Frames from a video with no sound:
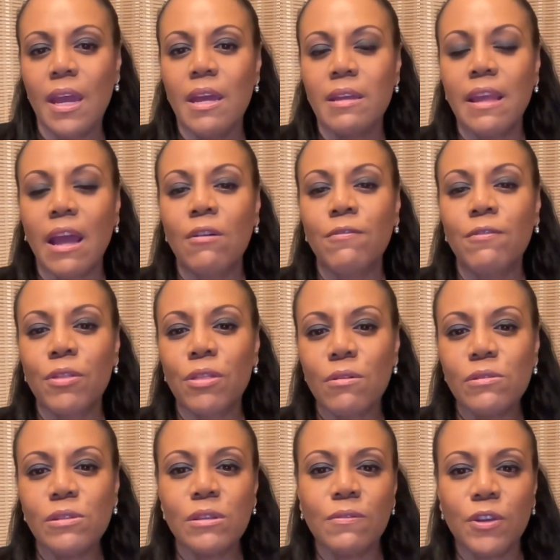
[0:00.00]
Now, for
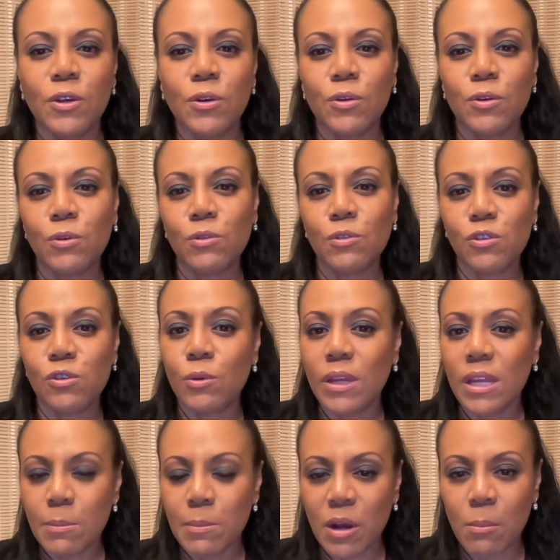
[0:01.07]
those of you who do
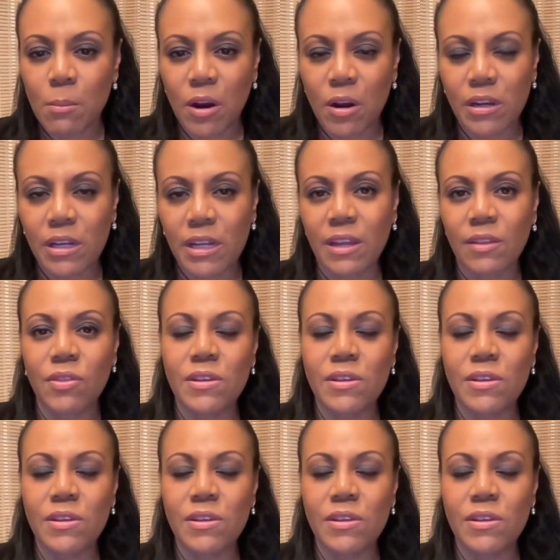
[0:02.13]
email marketing,